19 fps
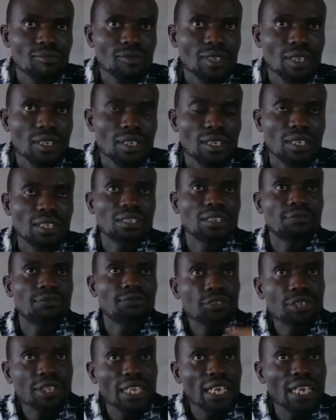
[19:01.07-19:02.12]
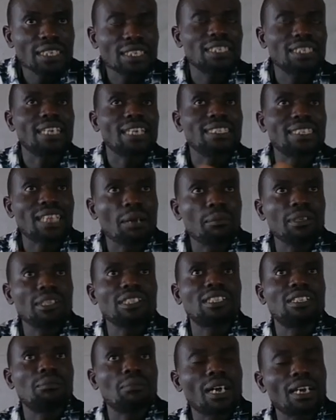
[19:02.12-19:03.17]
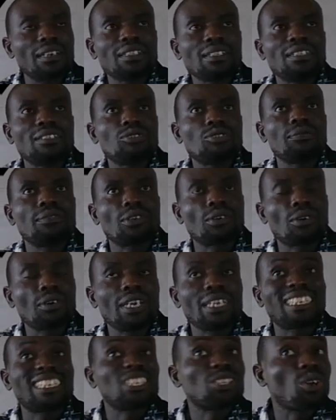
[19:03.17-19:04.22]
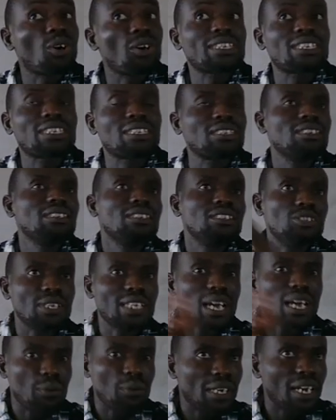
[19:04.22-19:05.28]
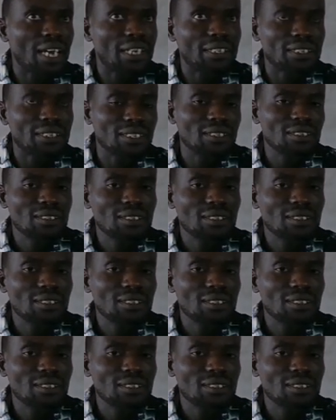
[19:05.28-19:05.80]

It's the voltage that determines the magnitude of the current, not the other way around.